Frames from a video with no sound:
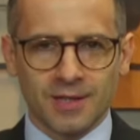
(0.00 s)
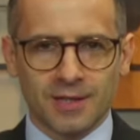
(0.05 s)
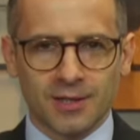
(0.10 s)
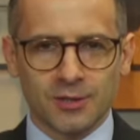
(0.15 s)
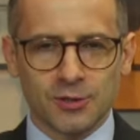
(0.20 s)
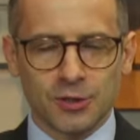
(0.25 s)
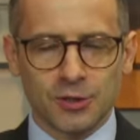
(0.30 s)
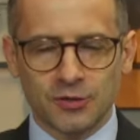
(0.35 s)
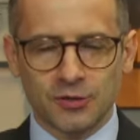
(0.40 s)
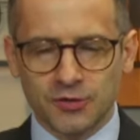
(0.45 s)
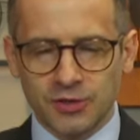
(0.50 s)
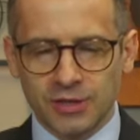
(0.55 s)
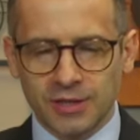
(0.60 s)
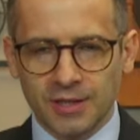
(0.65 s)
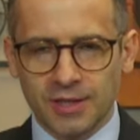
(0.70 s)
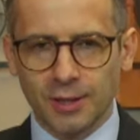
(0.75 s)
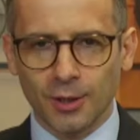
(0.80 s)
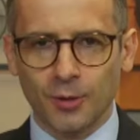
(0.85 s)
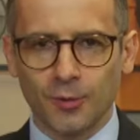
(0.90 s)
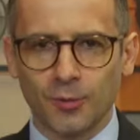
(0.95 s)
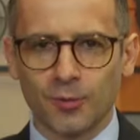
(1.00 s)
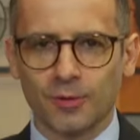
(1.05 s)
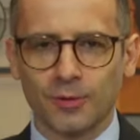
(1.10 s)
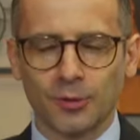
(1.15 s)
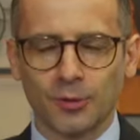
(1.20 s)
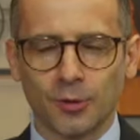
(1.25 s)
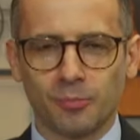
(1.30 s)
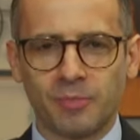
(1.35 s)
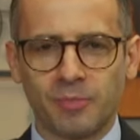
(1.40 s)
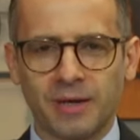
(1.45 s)
Justina, hello.
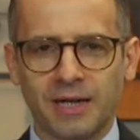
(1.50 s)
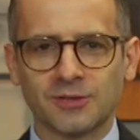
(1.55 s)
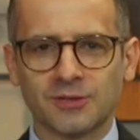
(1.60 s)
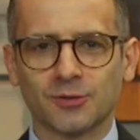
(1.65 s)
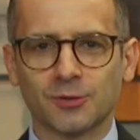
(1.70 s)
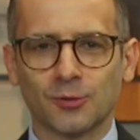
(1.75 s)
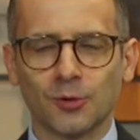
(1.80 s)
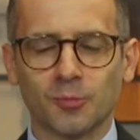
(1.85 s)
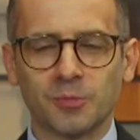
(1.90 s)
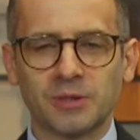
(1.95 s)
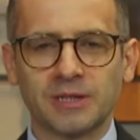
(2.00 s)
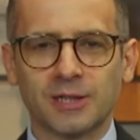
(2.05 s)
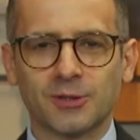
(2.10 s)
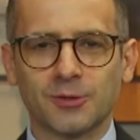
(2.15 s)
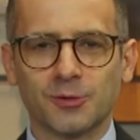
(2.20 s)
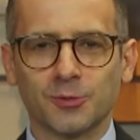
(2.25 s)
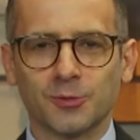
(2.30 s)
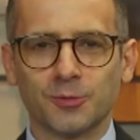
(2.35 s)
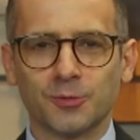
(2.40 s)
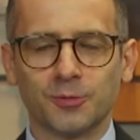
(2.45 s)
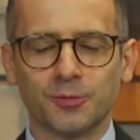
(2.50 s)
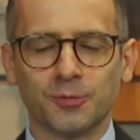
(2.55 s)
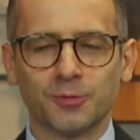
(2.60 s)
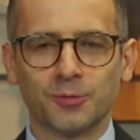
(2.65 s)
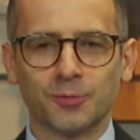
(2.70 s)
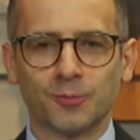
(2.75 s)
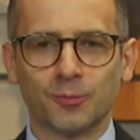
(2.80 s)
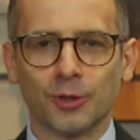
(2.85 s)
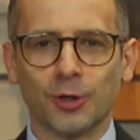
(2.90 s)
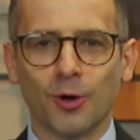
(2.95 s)
Your pastor told me that you
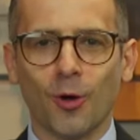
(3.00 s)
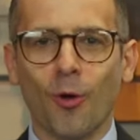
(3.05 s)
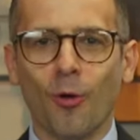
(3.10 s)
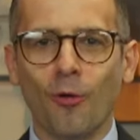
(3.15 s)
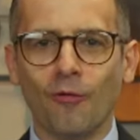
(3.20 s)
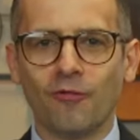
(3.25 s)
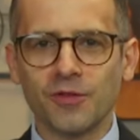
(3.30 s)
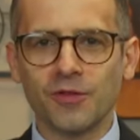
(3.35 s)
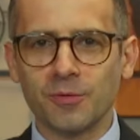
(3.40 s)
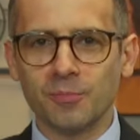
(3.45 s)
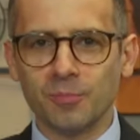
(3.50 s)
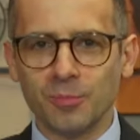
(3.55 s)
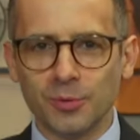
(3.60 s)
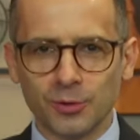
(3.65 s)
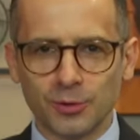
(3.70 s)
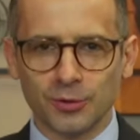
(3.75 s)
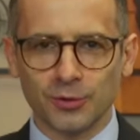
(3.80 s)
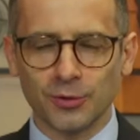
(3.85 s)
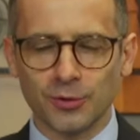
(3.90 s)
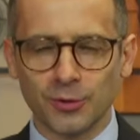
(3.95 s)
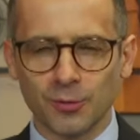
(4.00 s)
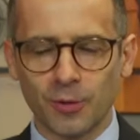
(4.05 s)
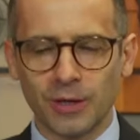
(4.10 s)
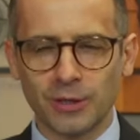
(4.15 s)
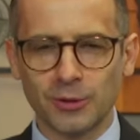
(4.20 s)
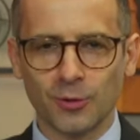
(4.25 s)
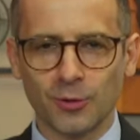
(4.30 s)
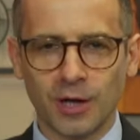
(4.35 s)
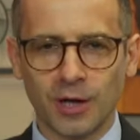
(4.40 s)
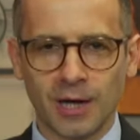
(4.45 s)
were over the moon, you and
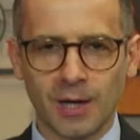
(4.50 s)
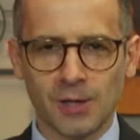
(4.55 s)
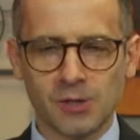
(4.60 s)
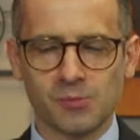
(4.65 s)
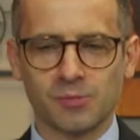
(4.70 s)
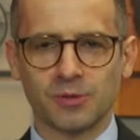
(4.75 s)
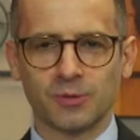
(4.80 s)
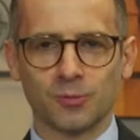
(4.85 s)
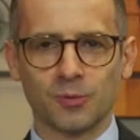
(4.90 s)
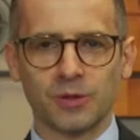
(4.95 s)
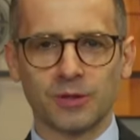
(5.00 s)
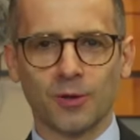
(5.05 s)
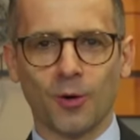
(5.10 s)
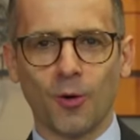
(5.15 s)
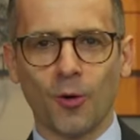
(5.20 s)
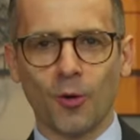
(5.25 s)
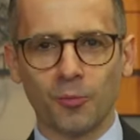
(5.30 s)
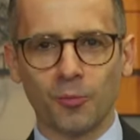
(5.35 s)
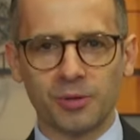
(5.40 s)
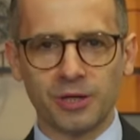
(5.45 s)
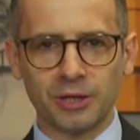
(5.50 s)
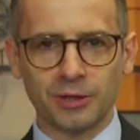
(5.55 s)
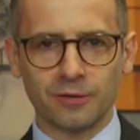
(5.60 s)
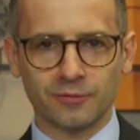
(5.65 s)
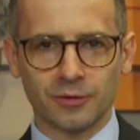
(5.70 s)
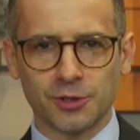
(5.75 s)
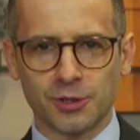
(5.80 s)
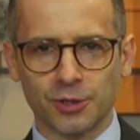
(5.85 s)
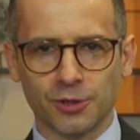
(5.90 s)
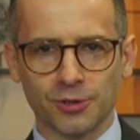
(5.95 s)
your husband, with the opening of the
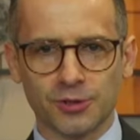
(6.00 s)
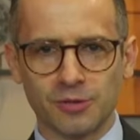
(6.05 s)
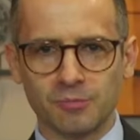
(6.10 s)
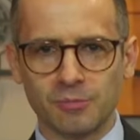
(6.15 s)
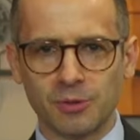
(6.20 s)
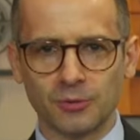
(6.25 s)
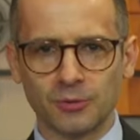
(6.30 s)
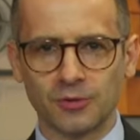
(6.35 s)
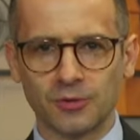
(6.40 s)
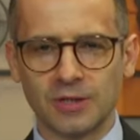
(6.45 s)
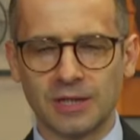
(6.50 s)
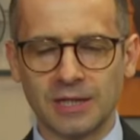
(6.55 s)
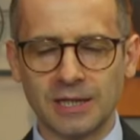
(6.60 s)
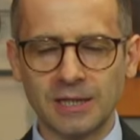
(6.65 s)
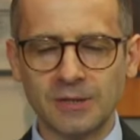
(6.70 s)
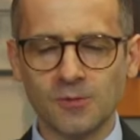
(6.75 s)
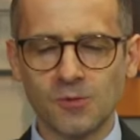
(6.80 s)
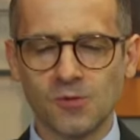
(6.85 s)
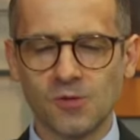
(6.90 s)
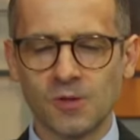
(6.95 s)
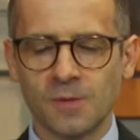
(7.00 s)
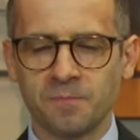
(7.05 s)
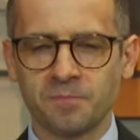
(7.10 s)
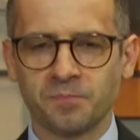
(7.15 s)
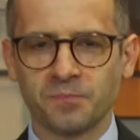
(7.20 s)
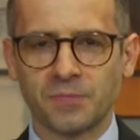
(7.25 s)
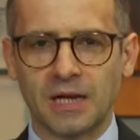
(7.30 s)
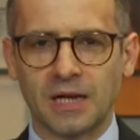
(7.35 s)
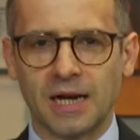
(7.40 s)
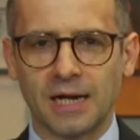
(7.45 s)
church in Milton Keynes.
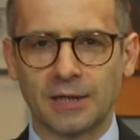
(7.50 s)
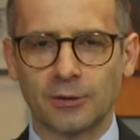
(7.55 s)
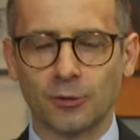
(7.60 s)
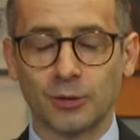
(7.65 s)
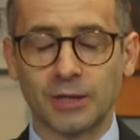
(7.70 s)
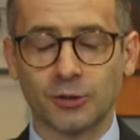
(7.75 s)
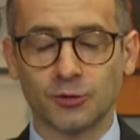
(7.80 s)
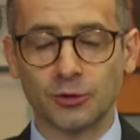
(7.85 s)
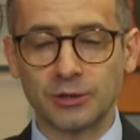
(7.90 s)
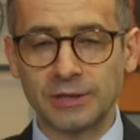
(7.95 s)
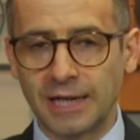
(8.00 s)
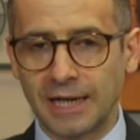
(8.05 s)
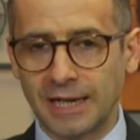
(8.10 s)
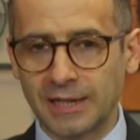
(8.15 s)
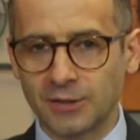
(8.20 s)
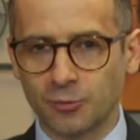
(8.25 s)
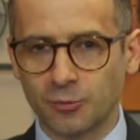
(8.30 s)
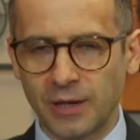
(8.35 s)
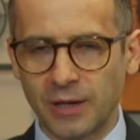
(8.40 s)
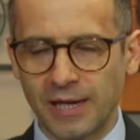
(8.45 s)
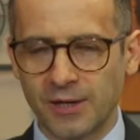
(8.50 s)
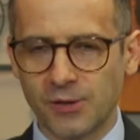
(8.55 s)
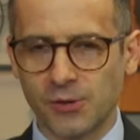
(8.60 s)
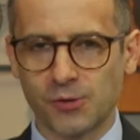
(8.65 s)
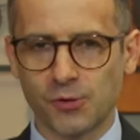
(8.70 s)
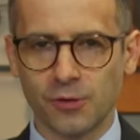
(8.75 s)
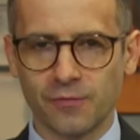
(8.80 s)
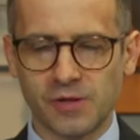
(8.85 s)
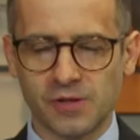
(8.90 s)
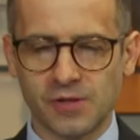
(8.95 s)
I know that tonight we had a
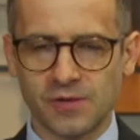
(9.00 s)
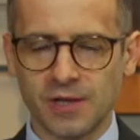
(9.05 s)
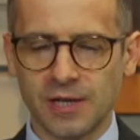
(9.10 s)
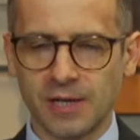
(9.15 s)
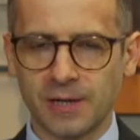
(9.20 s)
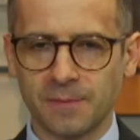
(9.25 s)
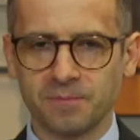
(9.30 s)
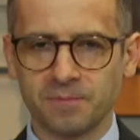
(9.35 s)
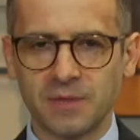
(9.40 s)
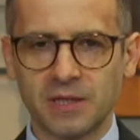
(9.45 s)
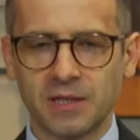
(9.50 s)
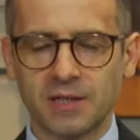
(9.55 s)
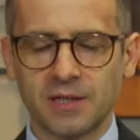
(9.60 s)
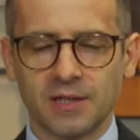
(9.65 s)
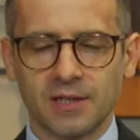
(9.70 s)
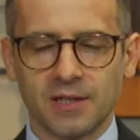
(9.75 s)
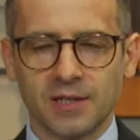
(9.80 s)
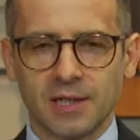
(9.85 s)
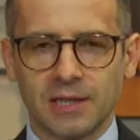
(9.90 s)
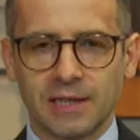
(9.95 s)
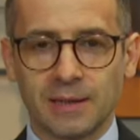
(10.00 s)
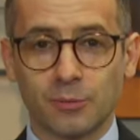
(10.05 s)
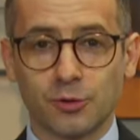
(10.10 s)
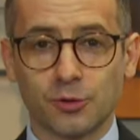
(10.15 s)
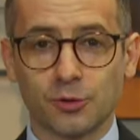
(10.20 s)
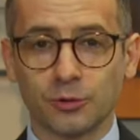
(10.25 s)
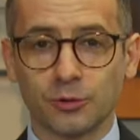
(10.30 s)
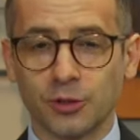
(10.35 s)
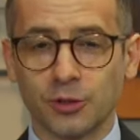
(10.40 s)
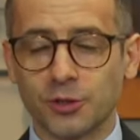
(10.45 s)
service there, and I'm
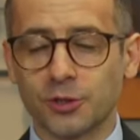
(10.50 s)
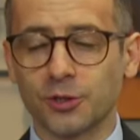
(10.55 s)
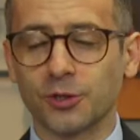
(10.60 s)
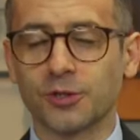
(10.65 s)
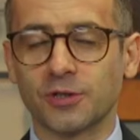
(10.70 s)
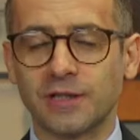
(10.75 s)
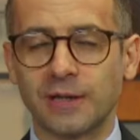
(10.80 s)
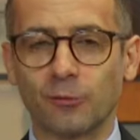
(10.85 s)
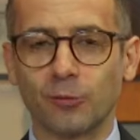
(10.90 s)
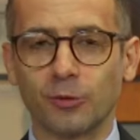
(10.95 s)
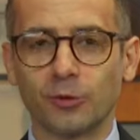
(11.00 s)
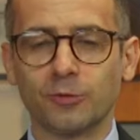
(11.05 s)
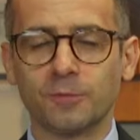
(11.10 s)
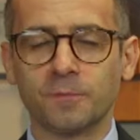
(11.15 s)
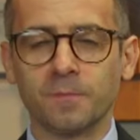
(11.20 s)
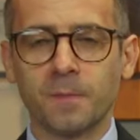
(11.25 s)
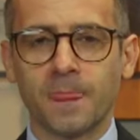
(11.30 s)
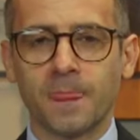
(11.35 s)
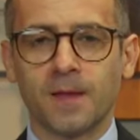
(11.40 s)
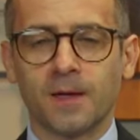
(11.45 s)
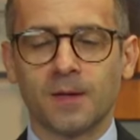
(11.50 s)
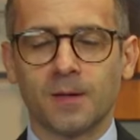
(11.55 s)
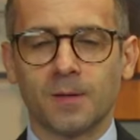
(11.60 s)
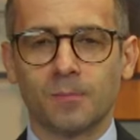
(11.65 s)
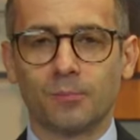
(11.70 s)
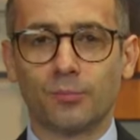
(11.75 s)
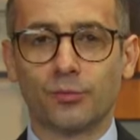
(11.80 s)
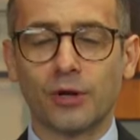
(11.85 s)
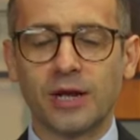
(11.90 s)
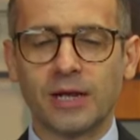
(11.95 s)
sure the church there will
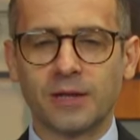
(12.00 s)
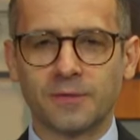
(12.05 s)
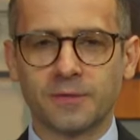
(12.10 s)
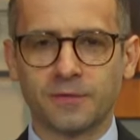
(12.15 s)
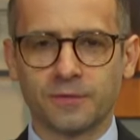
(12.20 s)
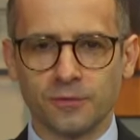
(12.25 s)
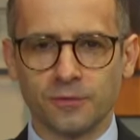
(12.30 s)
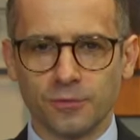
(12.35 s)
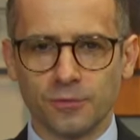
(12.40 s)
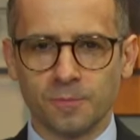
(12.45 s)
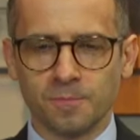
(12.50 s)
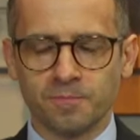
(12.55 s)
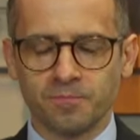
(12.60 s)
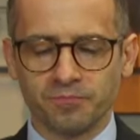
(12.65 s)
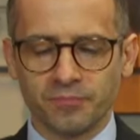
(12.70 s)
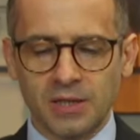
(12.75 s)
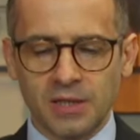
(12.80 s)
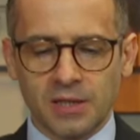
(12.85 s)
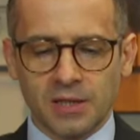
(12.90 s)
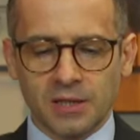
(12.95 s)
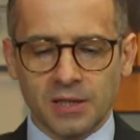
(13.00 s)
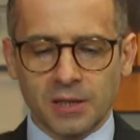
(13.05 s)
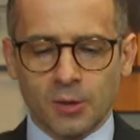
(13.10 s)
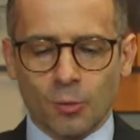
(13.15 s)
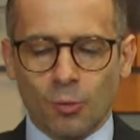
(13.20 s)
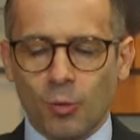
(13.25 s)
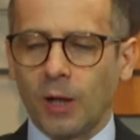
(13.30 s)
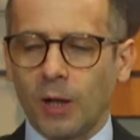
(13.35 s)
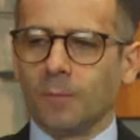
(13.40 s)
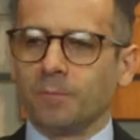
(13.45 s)
break through.
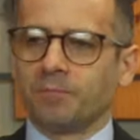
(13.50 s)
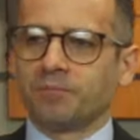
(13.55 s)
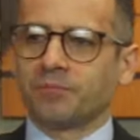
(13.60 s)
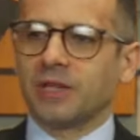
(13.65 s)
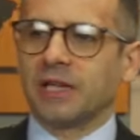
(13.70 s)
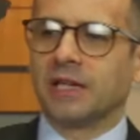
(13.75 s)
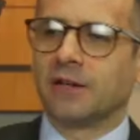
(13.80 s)
Well, in a